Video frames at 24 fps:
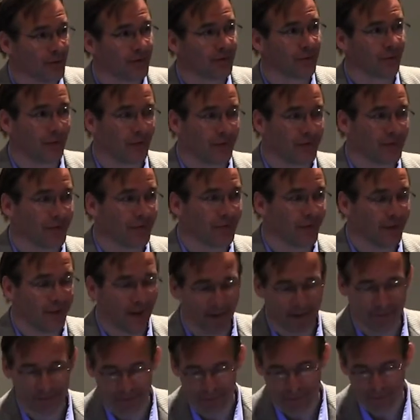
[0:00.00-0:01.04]
So this is a
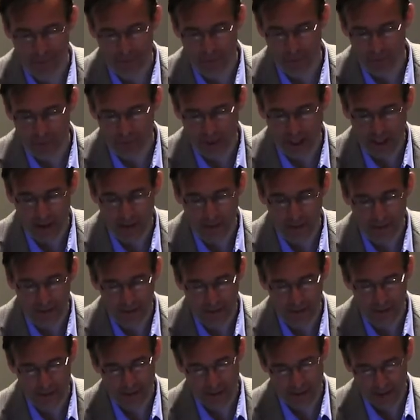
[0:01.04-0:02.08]
lot of core hours